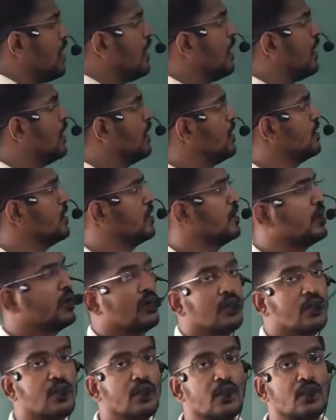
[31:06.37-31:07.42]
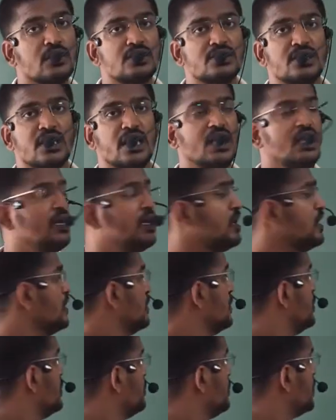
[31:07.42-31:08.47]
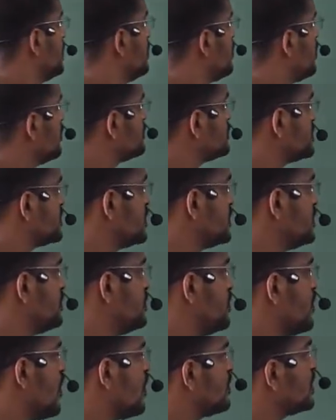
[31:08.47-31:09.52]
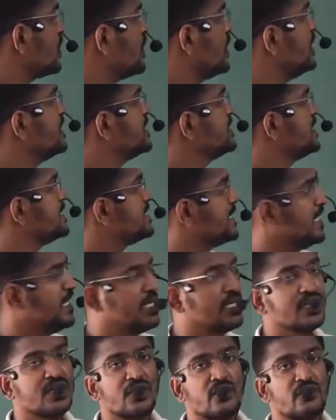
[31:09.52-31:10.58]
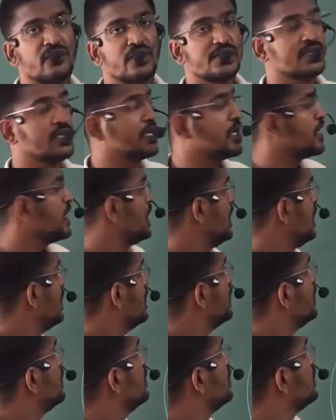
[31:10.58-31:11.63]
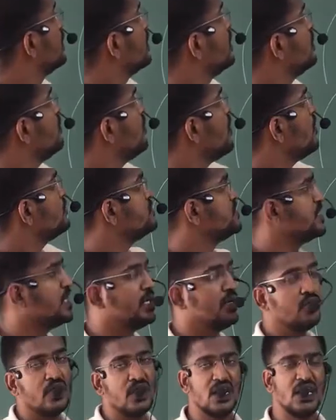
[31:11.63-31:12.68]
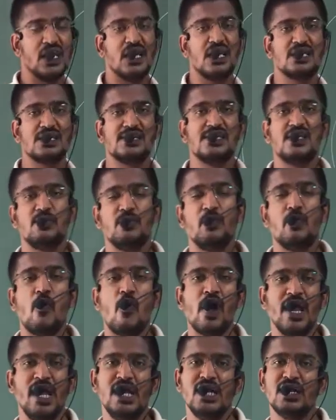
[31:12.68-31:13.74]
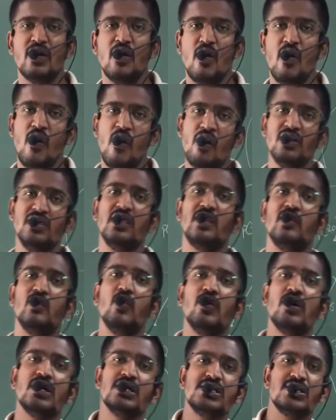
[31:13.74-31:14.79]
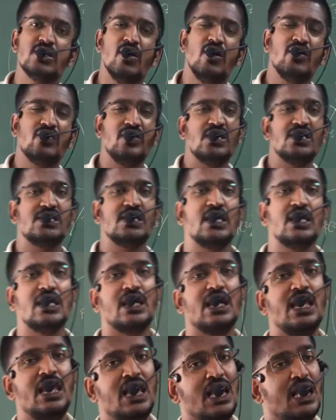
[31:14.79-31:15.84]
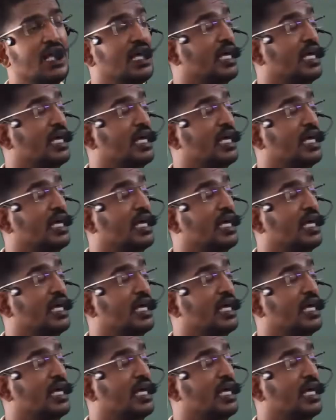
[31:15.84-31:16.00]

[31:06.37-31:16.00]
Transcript: R. See, P of Z0 is the center of the circle, Q of Z1 is the point on the locus of the circle.